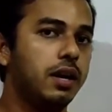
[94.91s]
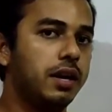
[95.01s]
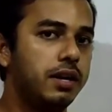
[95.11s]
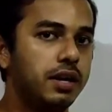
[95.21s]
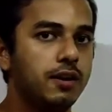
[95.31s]

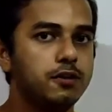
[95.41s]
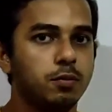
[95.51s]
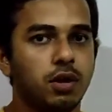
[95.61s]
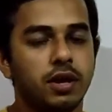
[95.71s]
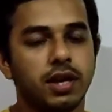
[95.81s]
area of
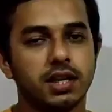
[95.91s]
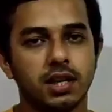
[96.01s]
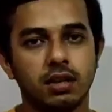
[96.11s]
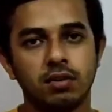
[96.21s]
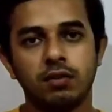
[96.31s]
smaller
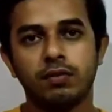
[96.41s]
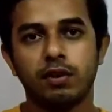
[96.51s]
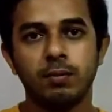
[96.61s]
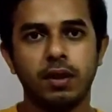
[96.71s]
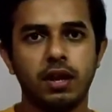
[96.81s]
rectangle
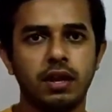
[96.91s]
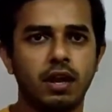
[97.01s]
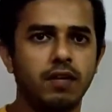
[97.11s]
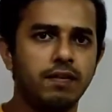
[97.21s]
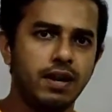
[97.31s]
from
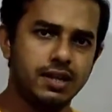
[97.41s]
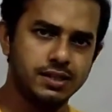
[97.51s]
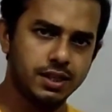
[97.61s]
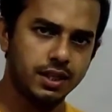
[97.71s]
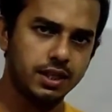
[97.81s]
area of
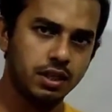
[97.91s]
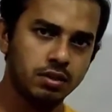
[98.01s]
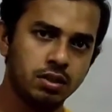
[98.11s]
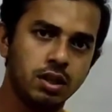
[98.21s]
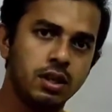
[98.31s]
larger rectangle.